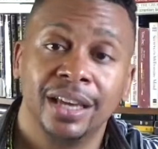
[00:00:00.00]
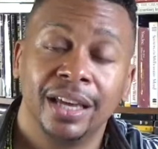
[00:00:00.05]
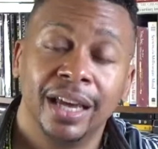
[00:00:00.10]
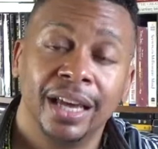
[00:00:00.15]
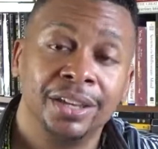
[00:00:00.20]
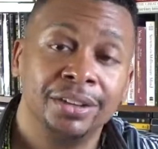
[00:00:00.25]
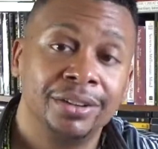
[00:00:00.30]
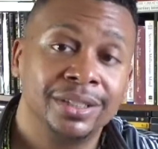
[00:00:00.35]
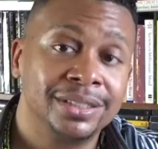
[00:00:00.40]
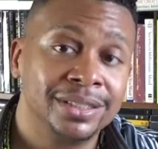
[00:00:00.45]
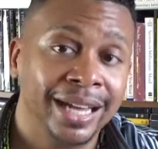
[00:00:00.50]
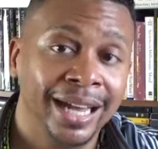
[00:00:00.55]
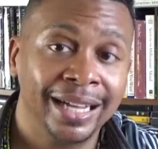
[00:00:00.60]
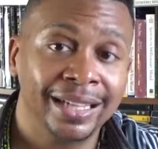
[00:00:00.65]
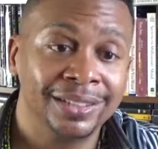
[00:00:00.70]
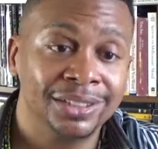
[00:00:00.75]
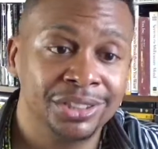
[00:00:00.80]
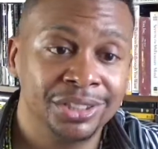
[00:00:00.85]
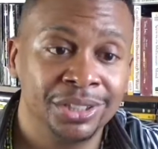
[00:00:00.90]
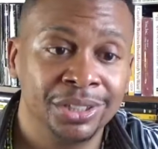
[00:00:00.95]
And you're
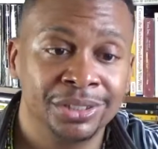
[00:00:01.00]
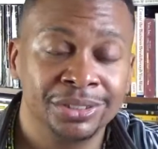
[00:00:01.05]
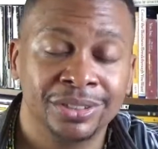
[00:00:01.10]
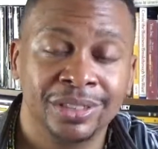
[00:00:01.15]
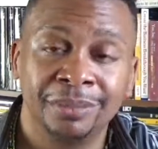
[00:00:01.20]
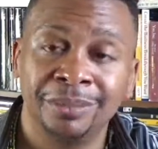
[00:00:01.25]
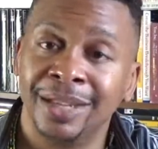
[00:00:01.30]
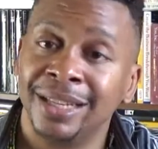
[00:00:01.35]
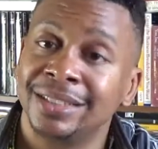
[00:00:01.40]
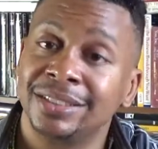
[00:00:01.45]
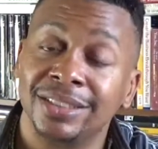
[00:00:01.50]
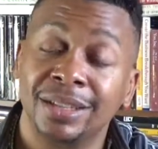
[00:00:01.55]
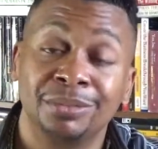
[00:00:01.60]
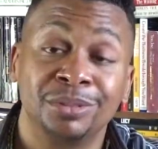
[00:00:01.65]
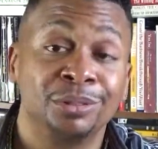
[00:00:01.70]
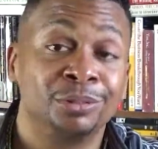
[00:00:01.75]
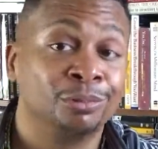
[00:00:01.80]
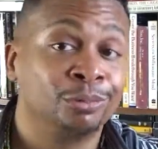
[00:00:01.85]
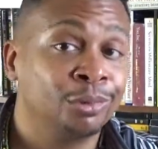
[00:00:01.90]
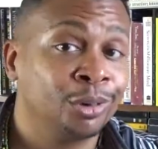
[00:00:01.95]
attacking children, I mean, there's
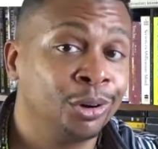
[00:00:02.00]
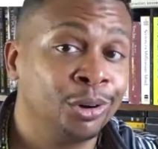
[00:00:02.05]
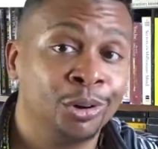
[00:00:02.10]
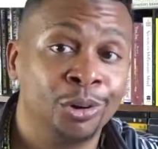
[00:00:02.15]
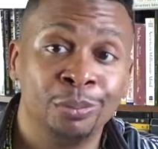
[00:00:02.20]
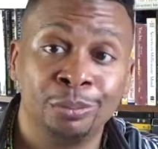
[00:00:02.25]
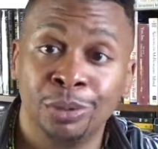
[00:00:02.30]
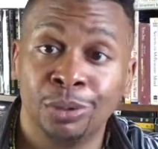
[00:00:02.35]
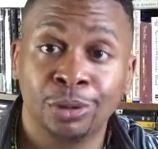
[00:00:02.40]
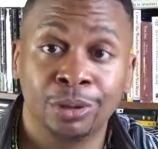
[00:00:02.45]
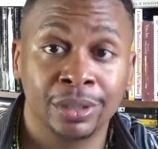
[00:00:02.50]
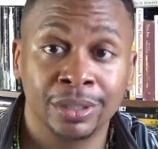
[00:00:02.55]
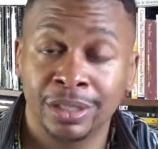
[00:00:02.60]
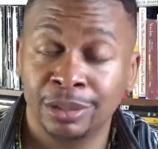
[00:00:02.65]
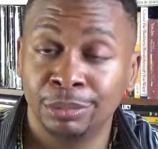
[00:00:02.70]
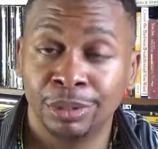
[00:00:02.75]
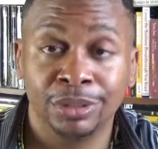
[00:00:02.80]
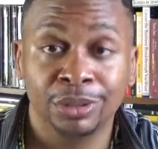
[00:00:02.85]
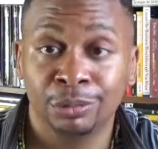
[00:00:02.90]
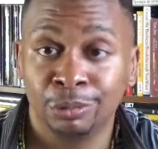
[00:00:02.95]
something wrong morally
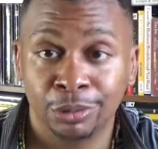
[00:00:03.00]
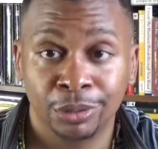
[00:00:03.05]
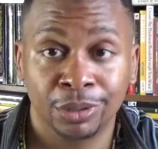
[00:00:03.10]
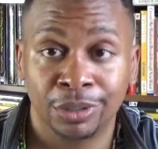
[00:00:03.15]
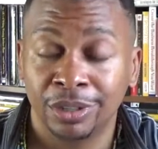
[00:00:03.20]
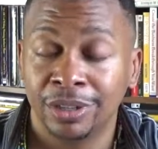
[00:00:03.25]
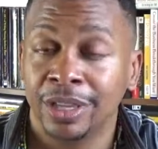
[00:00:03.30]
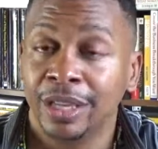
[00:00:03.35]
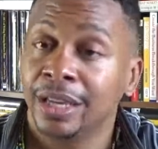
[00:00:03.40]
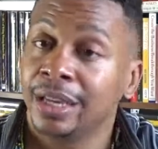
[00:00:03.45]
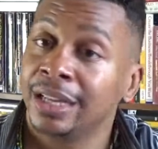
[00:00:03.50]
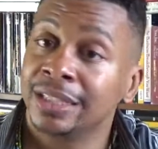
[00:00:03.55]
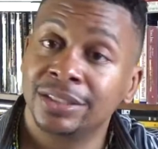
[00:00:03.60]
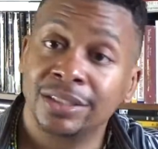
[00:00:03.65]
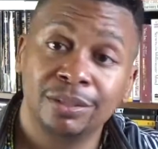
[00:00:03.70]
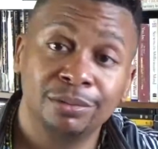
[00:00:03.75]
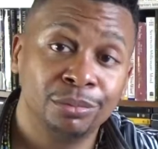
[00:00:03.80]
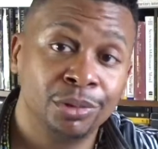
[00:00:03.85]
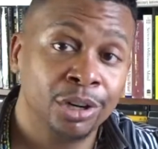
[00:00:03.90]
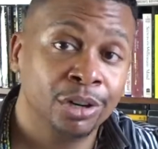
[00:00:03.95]
with the world. There's
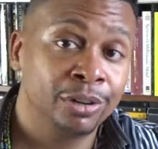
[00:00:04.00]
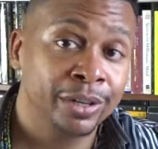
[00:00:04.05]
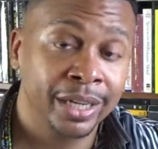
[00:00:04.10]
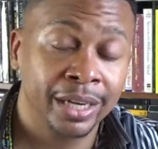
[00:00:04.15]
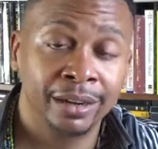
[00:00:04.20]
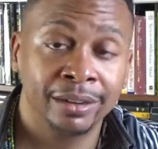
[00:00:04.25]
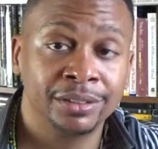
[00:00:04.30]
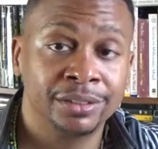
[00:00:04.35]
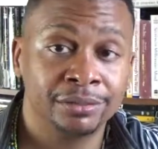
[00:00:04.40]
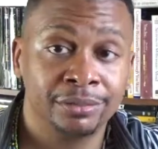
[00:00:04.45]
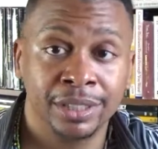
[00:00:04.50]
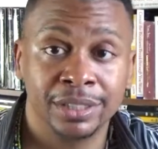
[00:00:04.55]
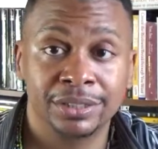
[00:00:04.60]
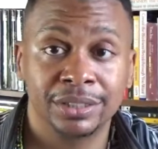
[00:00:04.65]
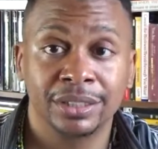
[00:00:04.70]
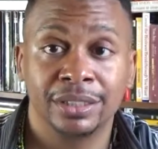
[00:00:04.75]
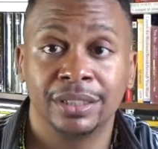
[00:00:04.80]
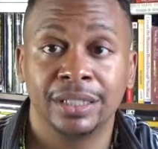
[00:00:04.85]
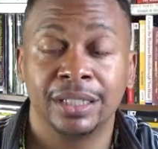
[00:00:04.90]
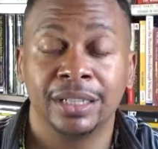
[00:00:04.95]
something wrong
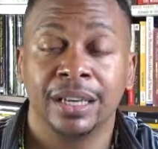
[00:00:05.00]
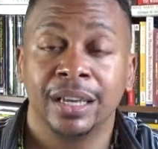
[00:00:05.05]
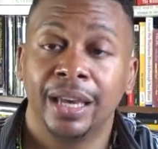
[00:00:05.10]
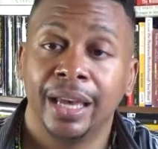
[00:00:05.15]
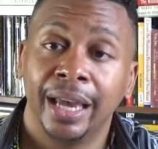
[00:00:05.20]
characteristically.